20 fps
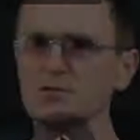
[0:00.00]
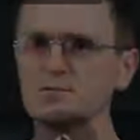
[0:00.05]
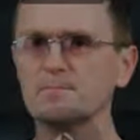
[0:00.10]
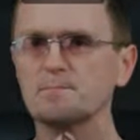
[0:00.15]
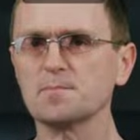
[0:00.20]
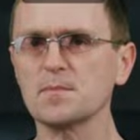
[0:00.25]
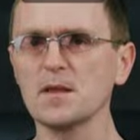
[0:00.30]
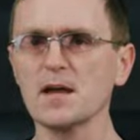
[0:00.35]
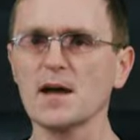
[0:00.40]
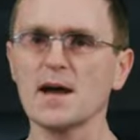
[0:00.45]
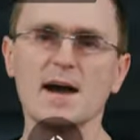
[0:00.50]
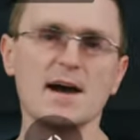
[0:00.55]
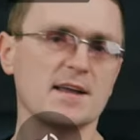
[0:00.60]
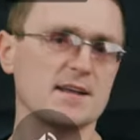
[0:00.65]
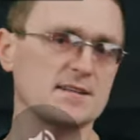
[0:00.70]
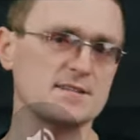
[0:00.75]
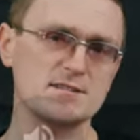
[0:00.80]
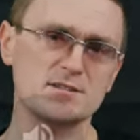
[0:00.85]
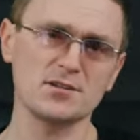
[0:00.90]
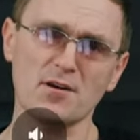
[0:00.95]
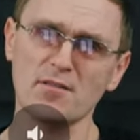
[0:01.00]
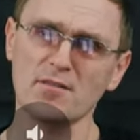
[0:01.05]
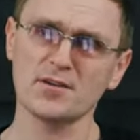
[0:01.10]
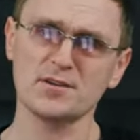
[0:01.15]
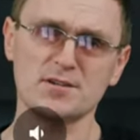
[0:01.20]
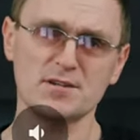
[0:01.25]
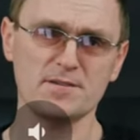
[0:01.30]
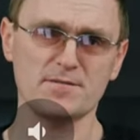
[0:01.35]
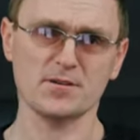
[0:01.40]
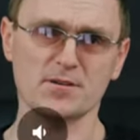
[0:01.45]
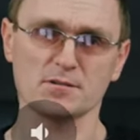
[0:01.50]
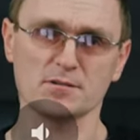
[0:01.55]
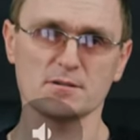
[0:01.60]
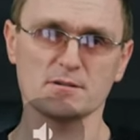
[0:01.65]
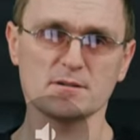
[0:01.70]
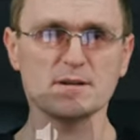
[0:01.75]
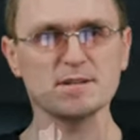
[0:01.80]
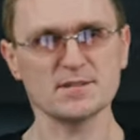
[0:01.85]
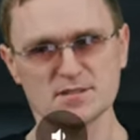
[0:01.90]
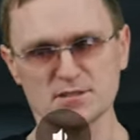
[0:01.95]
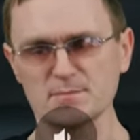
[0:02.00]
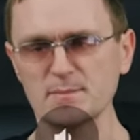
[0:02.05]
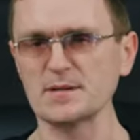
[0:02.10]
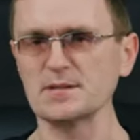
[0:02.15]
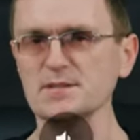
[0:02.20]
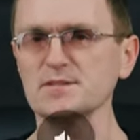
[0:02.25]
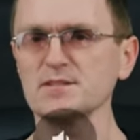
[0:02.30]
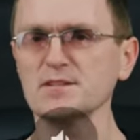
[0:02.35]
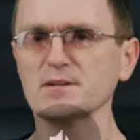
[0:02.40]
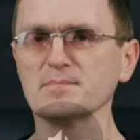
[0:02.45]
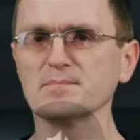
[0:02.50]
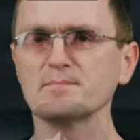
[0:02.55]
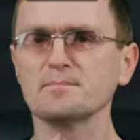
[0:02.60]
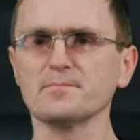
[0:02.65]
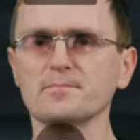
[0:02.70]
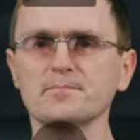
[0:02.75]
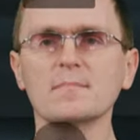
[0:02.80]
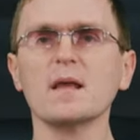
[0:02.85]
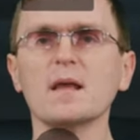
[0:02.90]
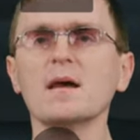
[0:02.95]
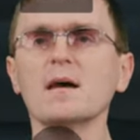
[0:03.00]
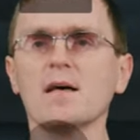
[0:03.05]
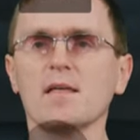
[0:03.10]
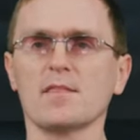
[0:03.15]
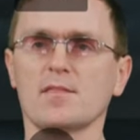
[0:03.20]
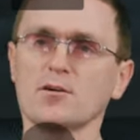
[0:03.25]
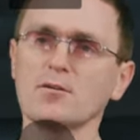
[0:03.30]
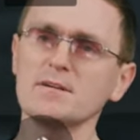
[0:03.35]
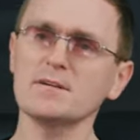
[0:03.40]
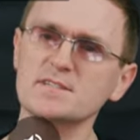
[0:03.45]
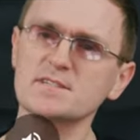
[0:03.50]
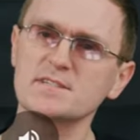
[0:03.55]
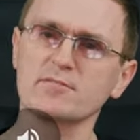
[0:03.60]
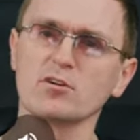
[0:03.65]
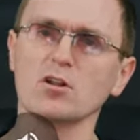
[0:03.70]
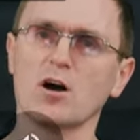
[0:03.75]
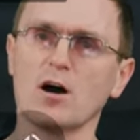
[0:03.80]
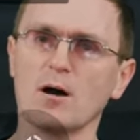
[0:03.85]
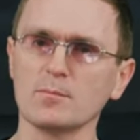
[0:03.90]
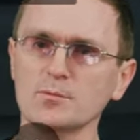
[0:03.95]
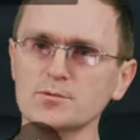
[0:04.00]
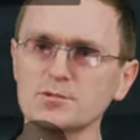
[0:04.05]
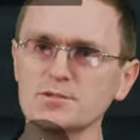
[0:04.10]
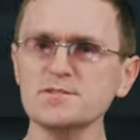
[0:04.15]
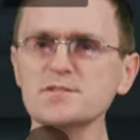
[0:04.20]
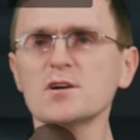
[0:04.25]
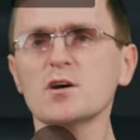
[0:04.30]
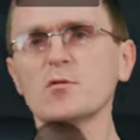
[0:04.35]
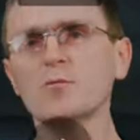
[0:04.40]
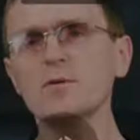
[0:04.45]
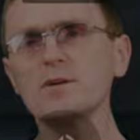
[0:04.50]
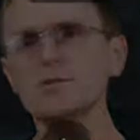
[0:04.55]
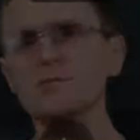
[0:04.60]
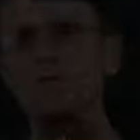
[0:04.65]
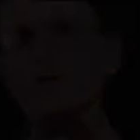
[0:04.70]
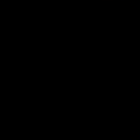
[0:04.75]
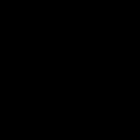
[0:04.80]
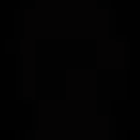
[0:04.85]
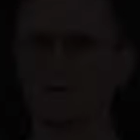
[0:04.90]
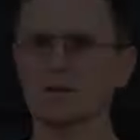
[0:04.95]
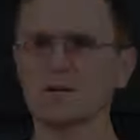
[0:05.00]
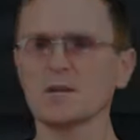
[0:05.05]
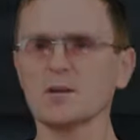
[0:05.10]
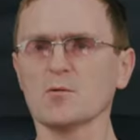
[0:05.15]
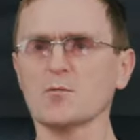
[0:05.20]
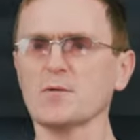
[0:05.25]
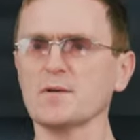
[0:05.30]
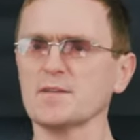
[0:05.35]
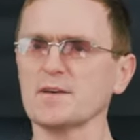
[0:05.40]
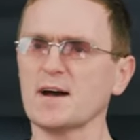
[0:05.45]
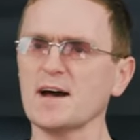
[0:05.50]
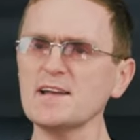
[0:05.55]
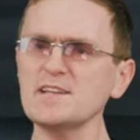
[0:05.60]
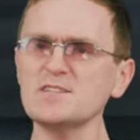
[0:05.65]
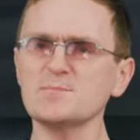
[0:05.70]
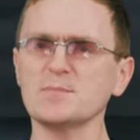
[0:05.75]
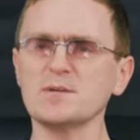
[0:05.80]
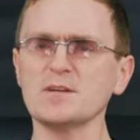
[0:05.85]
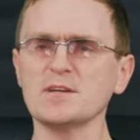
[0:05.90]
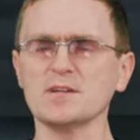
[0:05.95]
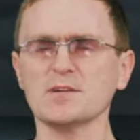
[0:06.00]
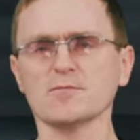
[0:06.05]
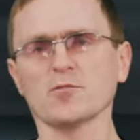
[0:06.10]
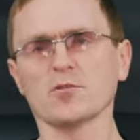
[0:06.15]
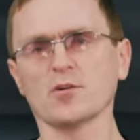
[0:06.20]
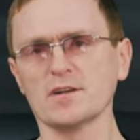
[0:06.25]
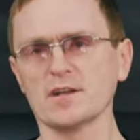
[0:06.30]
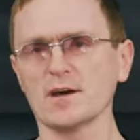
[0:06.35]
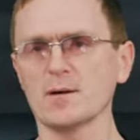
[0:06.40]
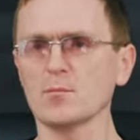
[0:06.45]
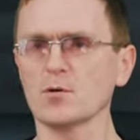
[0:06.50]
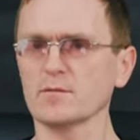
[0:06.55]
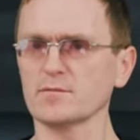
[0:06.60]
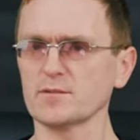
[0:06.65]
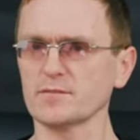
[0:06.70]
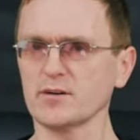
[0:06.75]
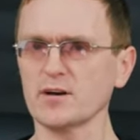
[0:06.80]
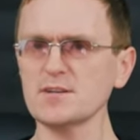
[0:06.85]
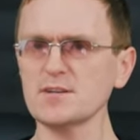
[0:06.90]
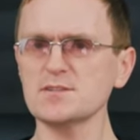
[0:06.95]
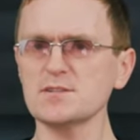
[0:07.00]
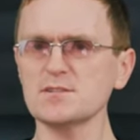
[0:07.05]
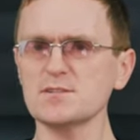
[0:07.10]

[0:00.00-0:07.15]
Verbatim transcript: Use arrow up, arrow down to turn the volume up or down accordingly. The 0 key or home key